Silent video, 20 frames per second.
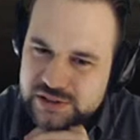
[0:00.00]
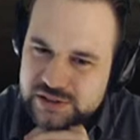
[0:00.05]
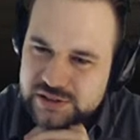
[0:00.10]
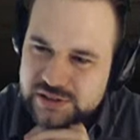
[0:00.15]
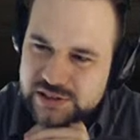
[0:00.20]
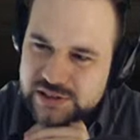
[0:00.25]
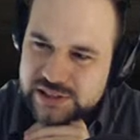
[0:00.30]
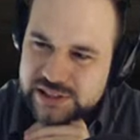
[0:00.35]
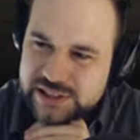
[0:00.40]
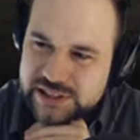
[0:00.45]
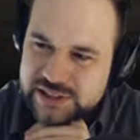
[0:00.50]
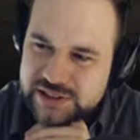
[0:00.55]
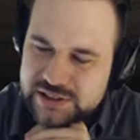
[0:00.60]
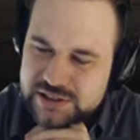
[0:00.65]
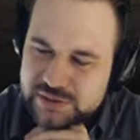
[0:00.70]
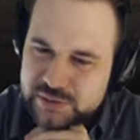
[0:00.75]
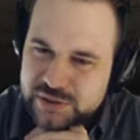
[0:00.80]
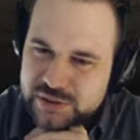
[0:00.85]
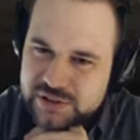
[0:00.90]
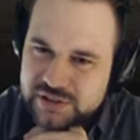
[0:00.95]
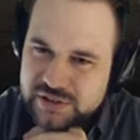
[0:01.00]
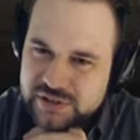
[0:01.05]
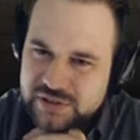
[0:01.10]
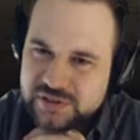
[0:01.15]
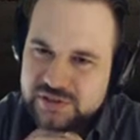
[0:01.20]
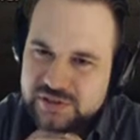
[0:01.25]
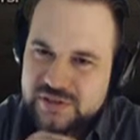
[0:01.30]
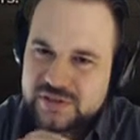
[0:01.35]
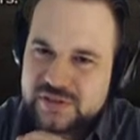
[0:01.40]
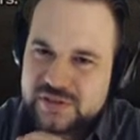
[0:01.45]
that it has to be
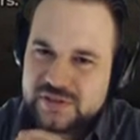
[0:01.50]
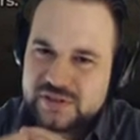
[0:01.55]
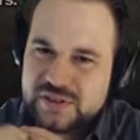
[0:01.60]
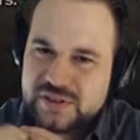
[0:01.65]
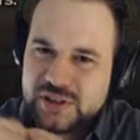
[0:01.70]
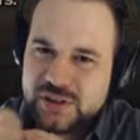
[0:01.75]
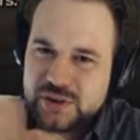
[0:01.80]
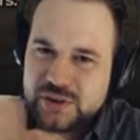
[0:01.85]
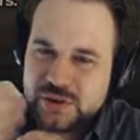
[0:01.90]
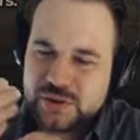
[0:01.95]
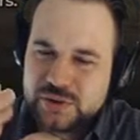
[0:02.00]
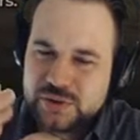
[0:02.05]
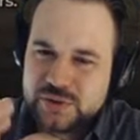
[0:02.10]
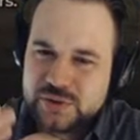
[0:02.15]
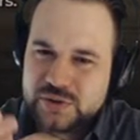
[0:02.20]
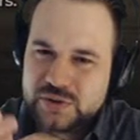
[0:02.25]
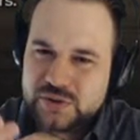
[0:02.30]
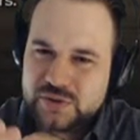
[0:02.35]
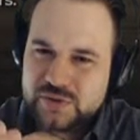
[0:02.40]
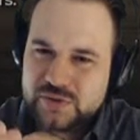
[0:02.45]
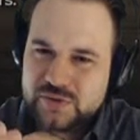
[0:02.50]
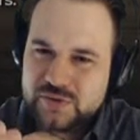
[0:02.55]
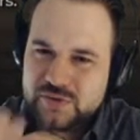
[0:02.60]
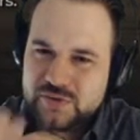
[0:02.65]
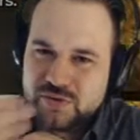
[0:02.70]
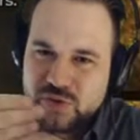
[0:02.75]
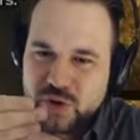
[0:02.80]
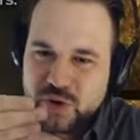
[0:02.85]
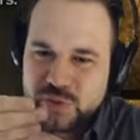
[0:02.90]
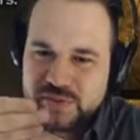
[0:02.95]
the code
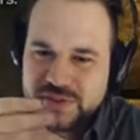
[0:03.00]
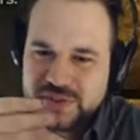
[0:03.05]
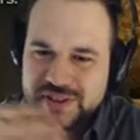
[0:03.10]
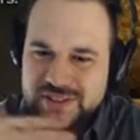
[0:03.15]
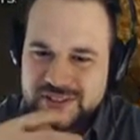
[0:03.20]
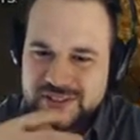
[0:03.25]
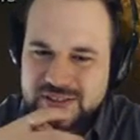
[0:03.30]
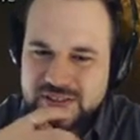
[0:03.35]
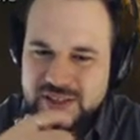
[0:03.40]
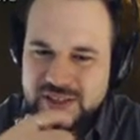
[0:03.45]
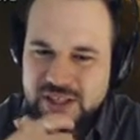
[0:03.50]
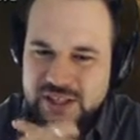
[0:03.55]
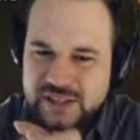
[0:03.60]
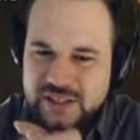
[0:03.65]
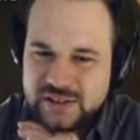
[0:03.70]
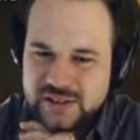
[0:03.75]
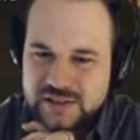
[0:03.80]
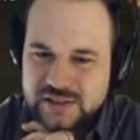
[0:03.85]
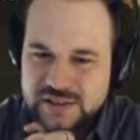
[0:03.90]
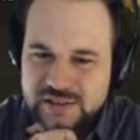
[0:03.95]
from this side.